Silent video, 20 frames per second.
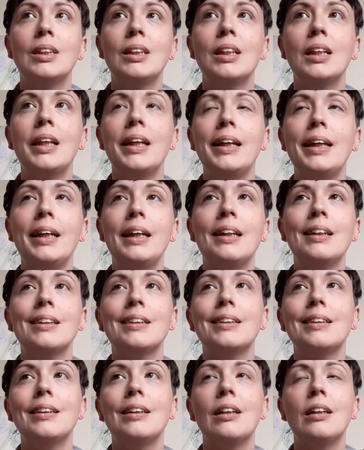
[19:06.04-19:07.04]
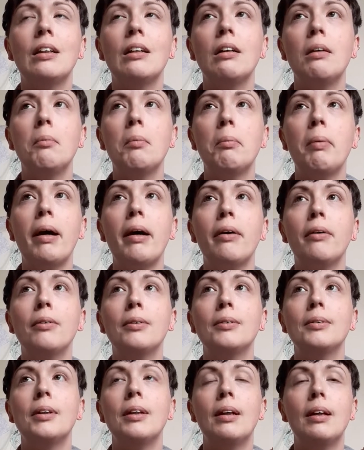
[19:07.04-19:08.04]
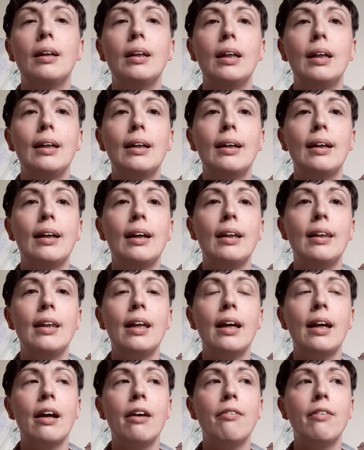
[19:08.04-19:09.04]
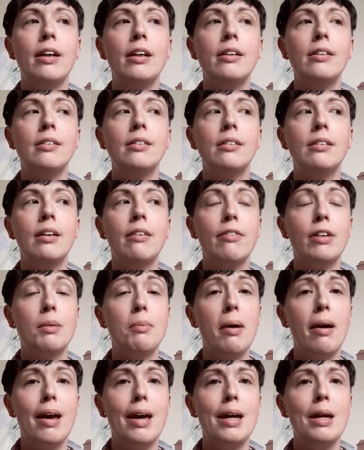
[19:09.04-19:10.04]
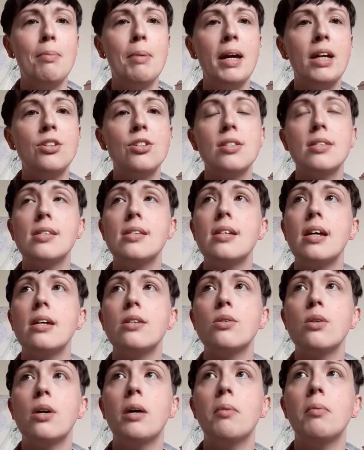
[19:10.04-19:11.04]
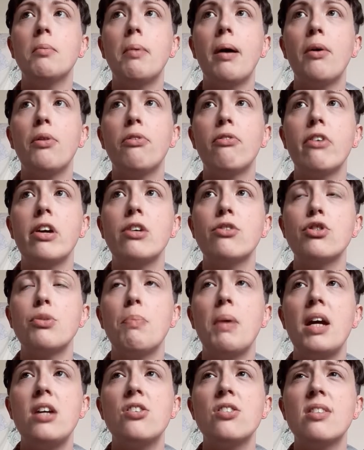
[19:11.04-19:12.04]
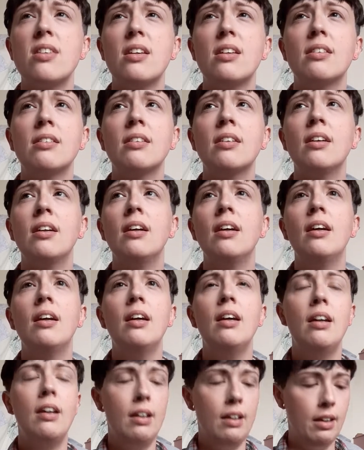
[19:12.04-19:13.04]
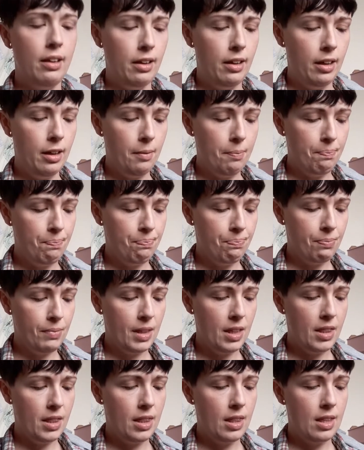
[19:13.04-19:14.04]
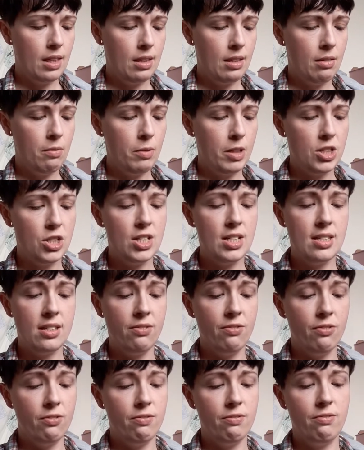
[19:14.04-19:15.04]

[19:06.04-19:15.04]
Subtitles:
Like, I read about 80 pages today, so I'm about 300 pages in, which isn't,